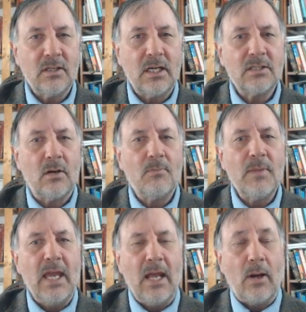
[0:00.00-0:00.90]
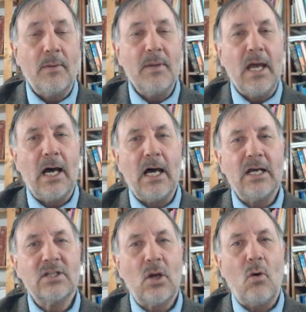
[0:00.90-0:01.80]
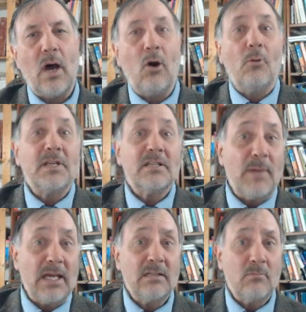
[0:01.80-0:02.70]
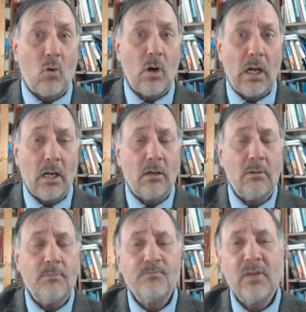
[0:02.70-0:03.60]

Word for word: Okay, so anyway, uh, so I hope this makes it more clear